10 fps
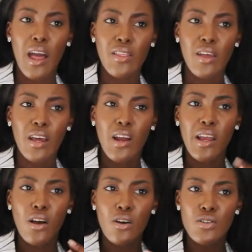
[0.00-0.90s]
And then
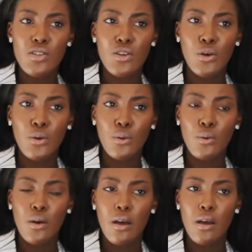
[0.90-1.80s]
I
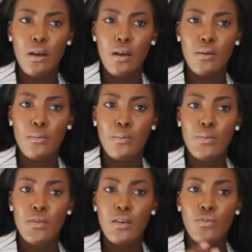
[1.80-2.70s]
also. Um,